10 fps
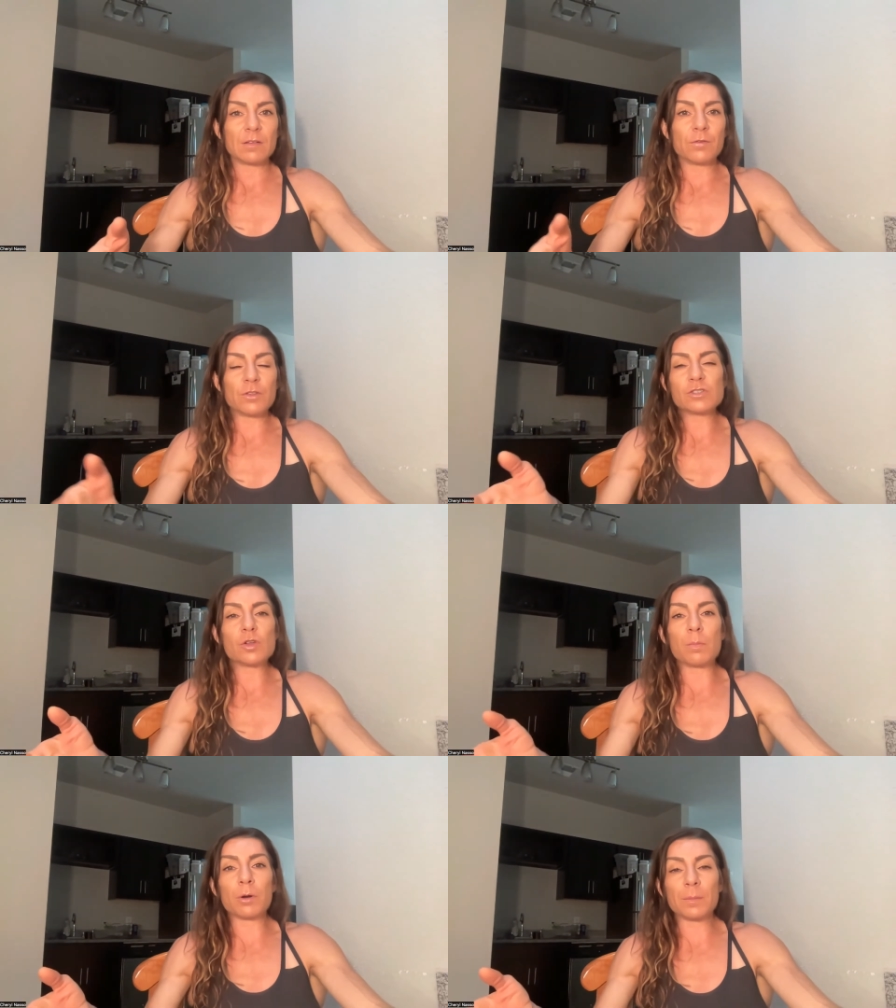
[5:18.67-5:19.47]
for the
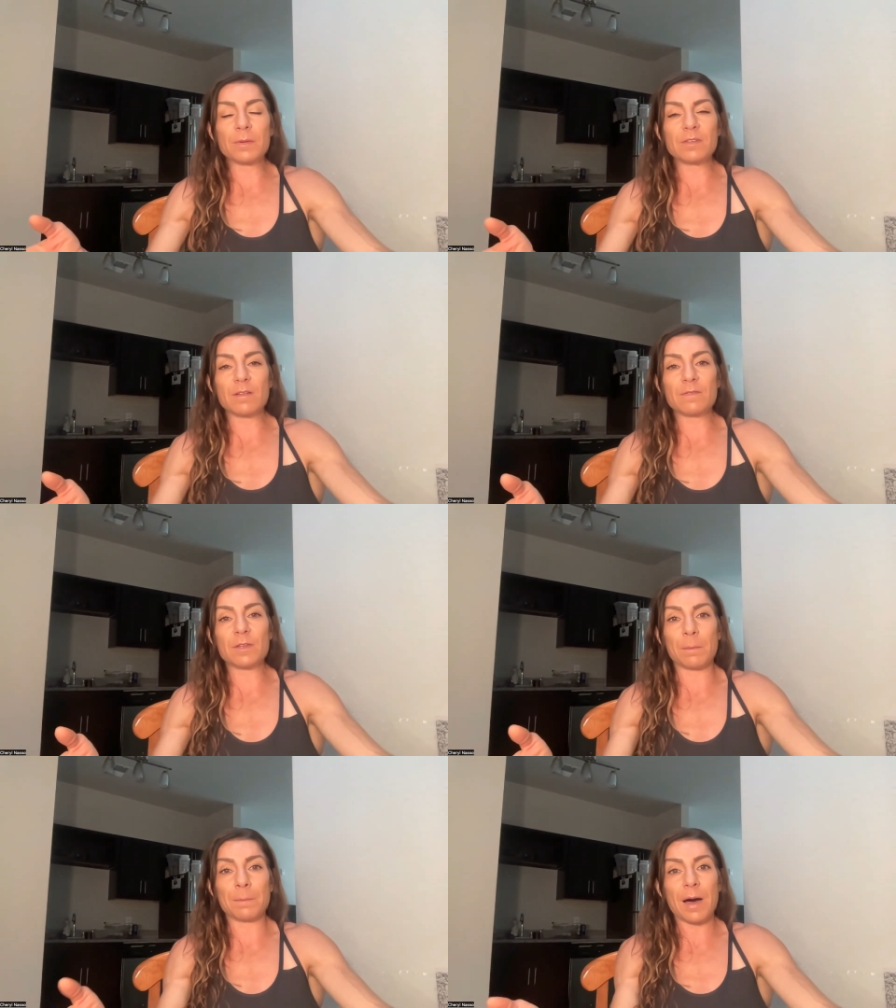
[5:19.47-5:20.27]
sole purpose of
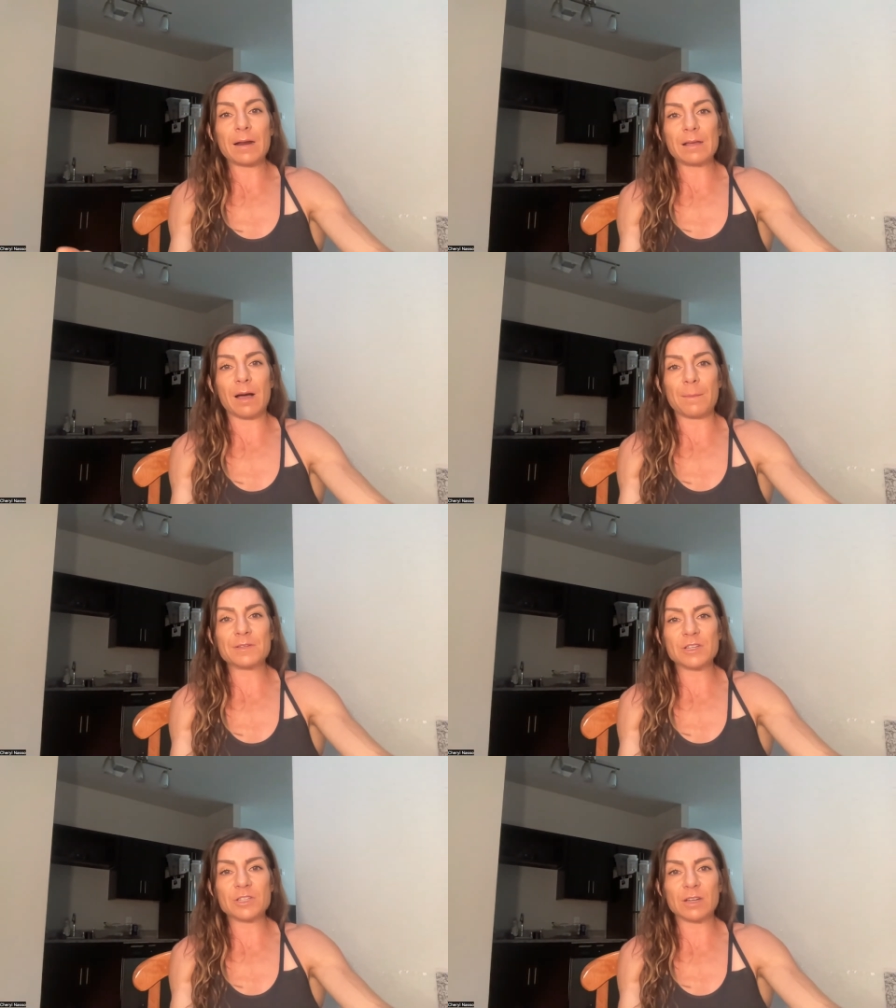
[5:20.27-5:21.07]
their body
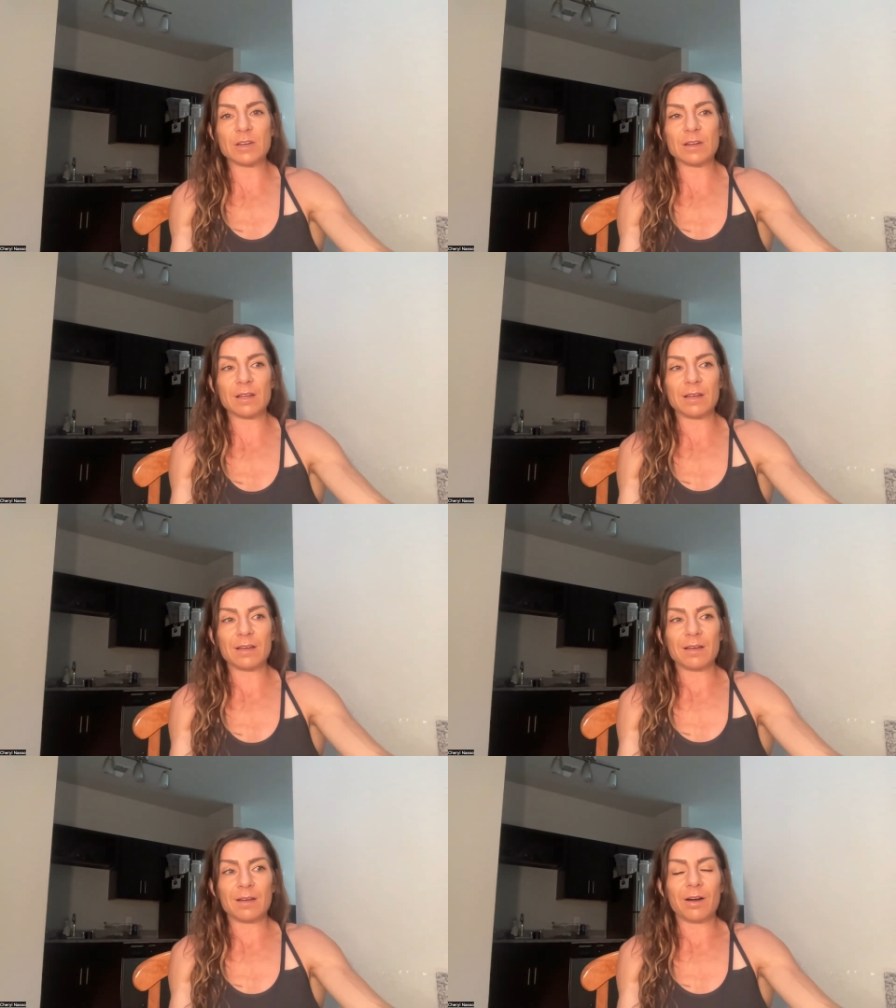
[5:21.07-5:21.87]
composition
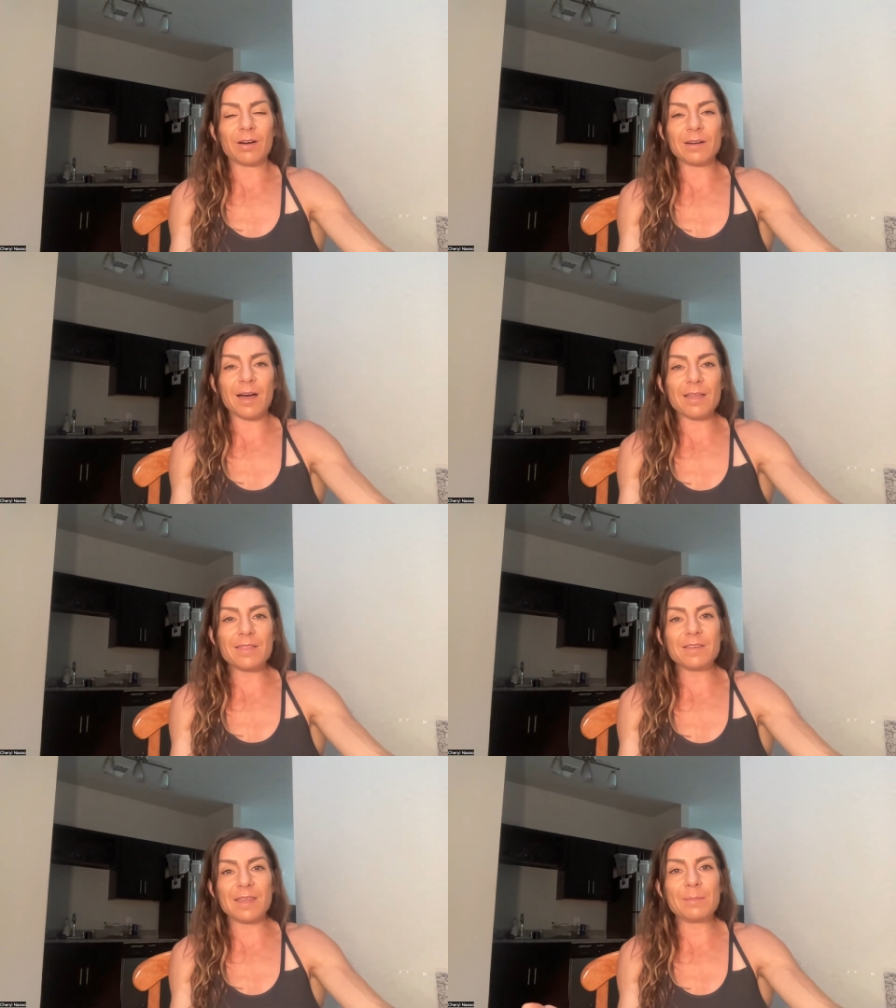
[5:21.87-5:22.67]
are not in
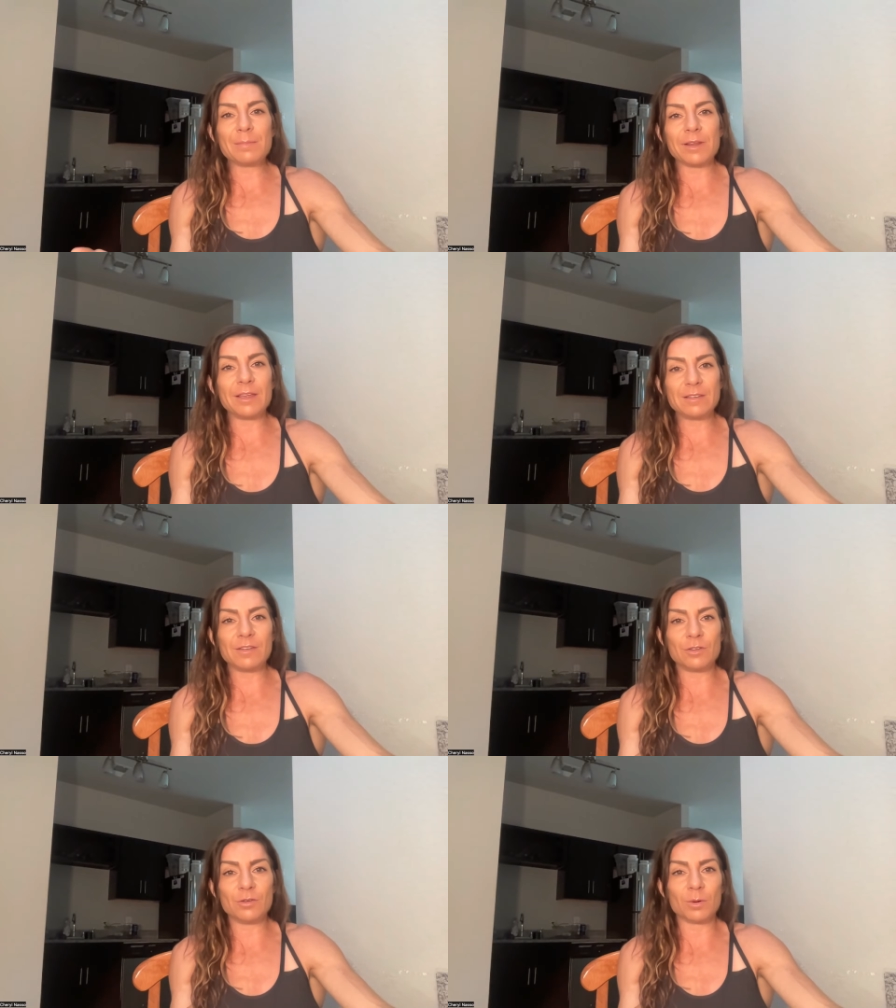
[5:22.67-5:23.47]
the same place
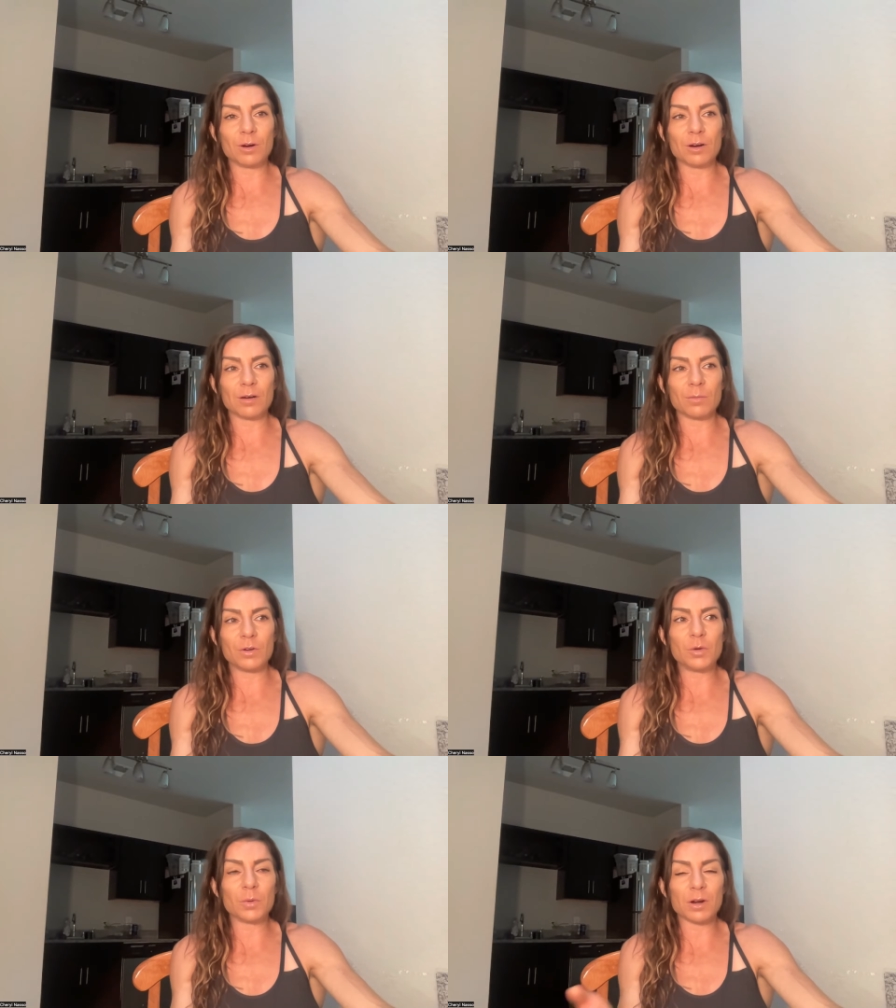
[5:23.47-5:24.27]
as you were
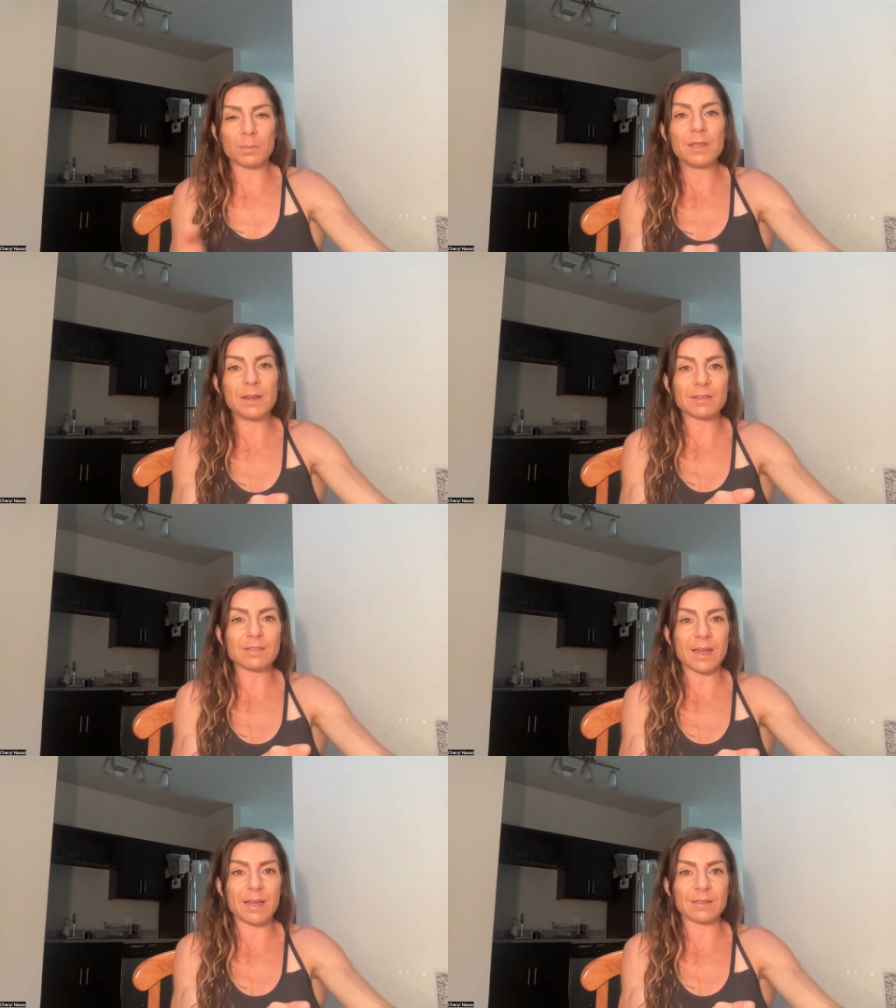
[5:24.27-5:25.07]
when you were competing as
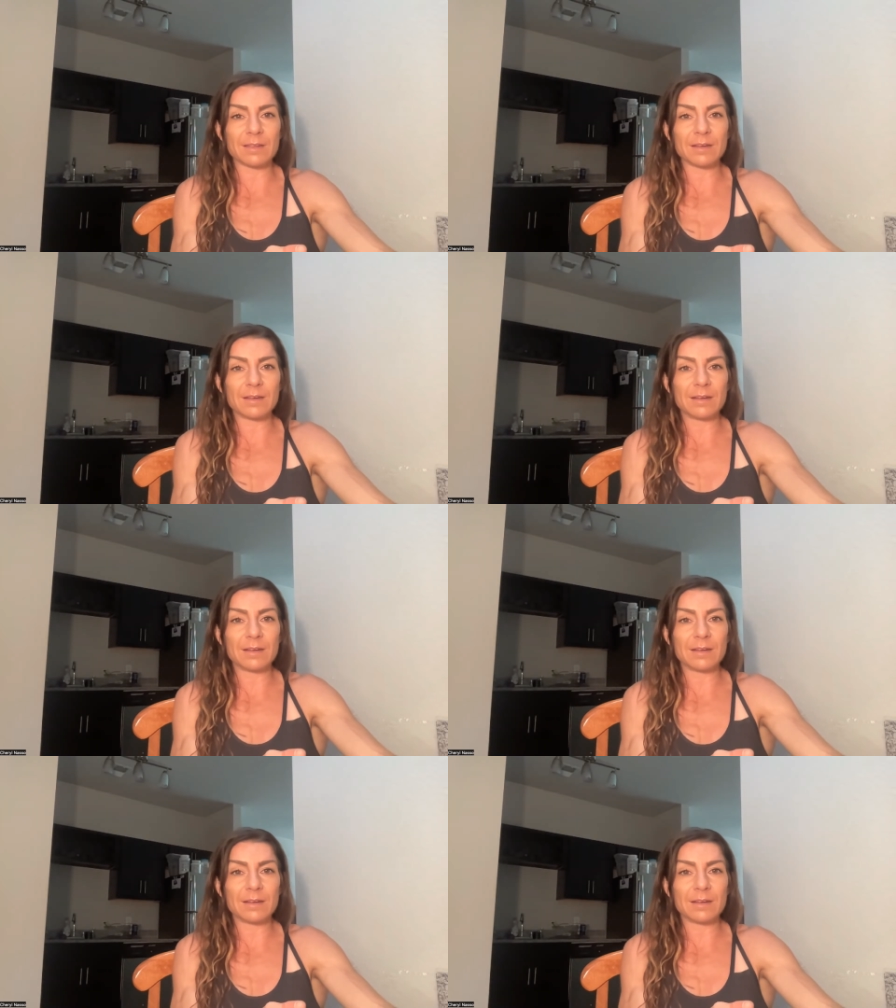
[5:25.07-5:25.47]
an athlete.